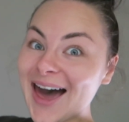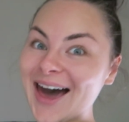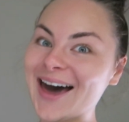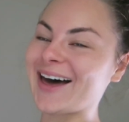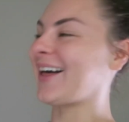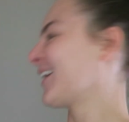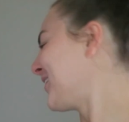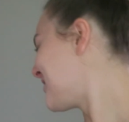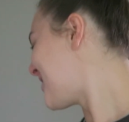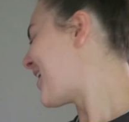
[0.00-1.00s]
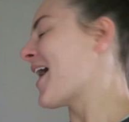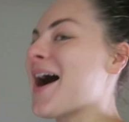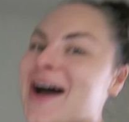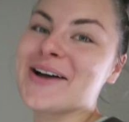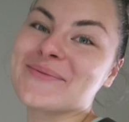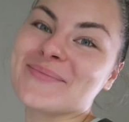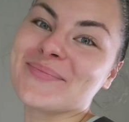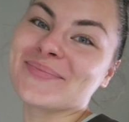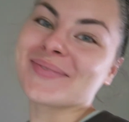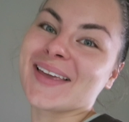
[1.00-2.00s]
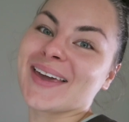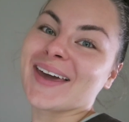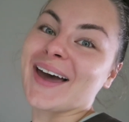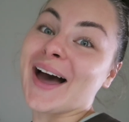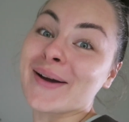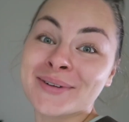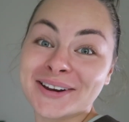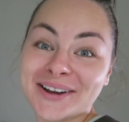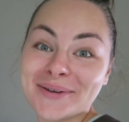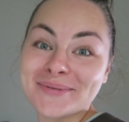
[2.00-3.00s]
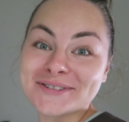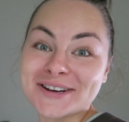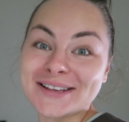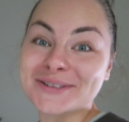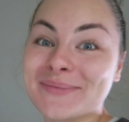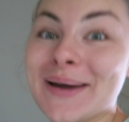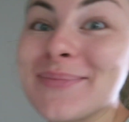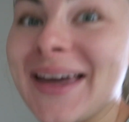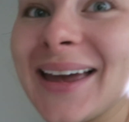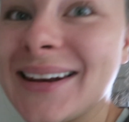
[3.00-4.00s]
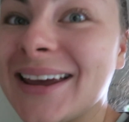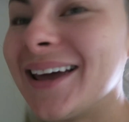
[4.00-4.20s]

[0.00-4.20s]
I'm gonna go put sheets on my bed